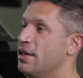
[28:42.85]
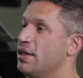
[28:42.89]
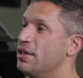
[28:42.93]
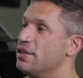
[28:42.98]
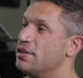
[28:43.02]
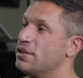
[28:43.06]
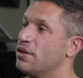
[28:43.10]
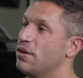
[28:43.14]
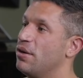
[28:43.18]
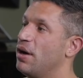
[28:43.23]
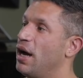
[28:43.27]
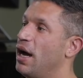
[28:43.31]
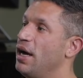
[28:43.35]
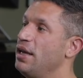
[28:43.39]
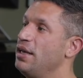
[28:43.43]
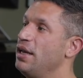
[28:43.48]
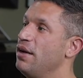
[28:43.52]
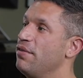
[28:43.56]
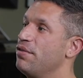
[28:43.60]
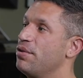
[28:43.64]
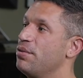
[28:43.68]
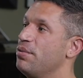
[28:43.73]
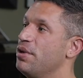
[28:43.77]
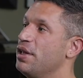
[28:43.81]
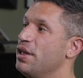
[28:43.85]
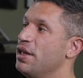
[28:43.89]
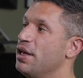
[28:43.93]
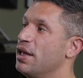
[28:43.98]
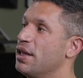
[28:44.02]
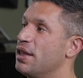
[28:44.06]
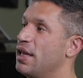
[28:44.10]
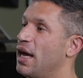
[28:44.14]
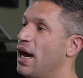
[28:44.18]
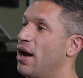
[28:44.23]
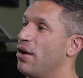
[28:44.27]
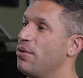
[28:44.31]
So I never really
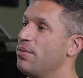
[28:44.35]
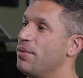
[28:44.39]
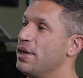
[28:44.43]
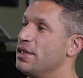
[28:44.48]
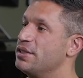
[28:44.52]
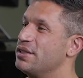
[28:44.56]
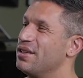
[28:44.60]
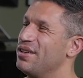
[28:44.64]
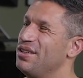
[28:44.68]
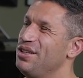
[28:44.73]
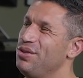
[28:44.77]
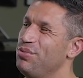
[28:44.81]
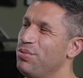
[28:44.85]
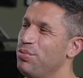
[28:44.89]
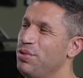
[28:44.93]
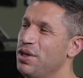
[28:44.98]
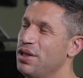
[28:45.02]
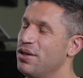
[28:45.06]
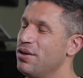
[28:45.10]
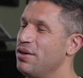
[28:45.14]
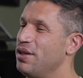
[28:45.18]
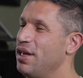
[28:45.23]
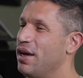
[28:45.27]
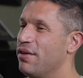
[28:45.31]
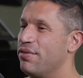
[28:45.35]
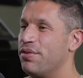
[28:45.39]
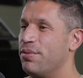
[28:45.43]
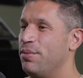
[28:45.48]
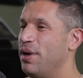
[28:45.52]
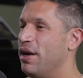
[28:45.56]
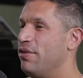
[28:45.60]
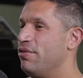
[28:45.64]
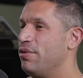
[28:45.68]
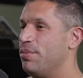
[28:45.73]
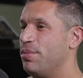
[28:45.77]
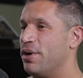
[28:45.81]
allowed myself, and we learn that from
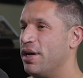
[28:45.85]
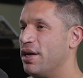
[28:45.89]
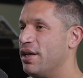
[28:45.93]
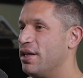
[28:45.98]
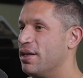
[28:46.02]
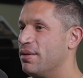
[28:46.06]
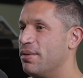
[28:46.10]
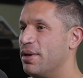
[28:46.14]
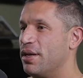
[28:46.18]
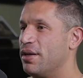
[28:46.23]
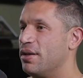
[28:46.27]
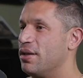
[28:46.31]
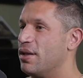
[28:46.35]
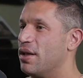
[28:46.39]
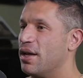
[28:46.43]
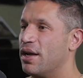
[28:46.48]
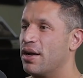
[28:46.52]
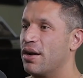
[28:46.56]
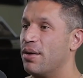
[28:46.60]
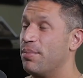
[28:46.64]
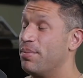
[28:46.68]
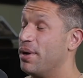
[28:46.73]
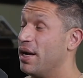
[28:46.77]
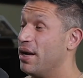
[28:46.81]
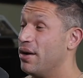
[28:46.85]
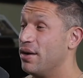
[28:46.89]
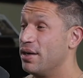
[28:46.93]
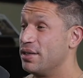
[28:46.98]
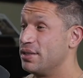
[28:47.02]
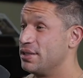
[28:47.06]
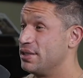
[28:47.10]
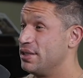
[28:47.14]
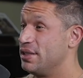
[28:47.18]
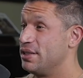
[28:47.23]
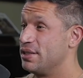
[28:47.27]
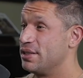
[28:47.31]
everybody. Like our
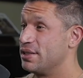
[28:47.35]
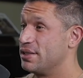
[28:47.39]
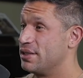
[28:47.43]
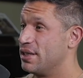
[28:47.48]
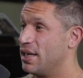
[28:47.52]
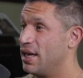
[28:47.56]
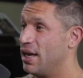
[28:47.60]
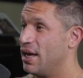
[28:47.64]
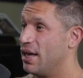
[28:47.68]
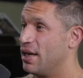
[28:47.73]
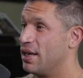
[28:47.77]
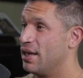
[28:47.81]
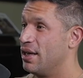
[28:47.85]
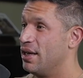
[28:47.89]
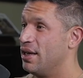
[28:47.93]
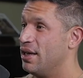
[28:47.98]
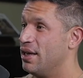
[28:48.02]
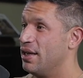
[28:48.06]
parents teach us that.